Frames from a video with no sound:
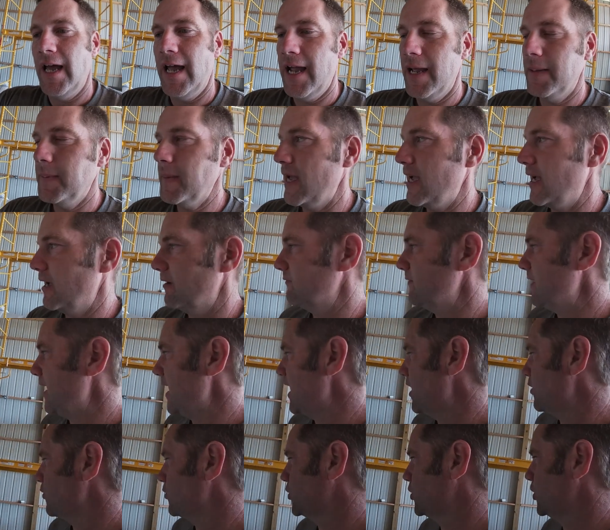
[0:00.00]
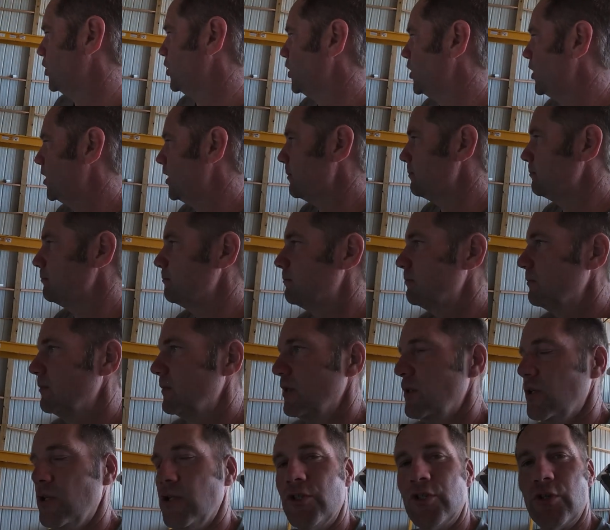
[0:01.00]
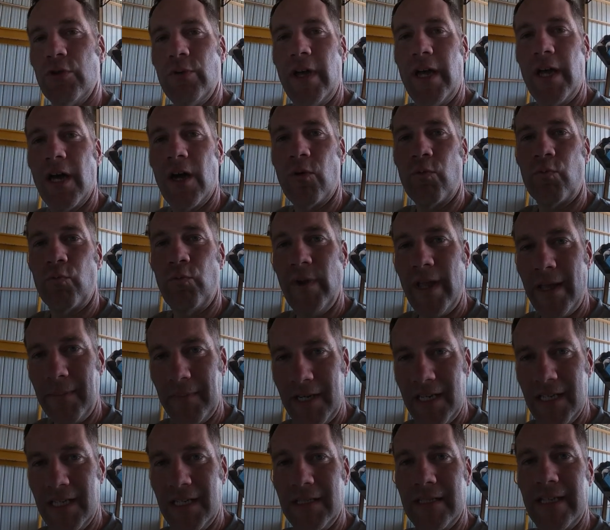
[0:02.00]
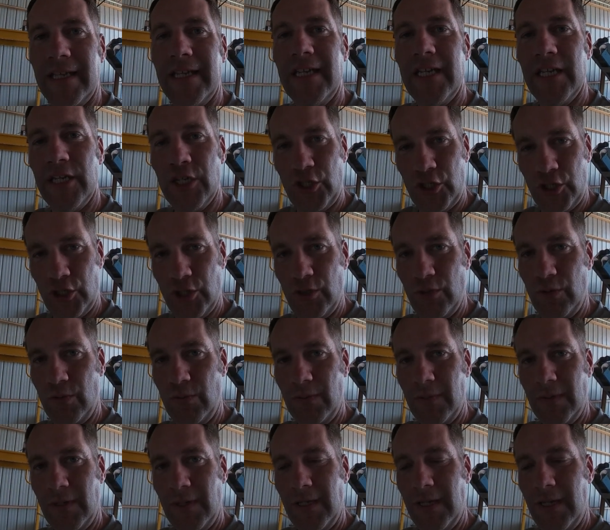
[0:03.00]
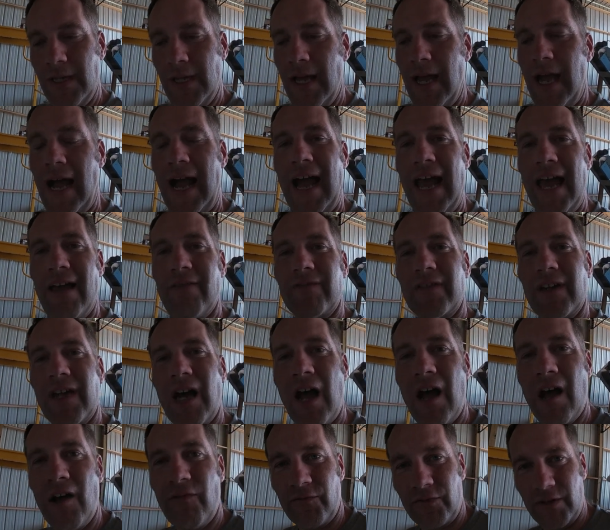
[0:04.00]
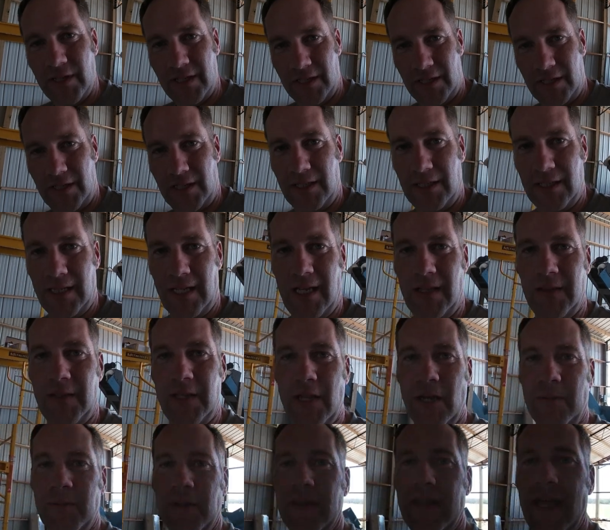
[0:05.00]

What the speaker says: and they have now come to help remedy the issue. I have confidence in them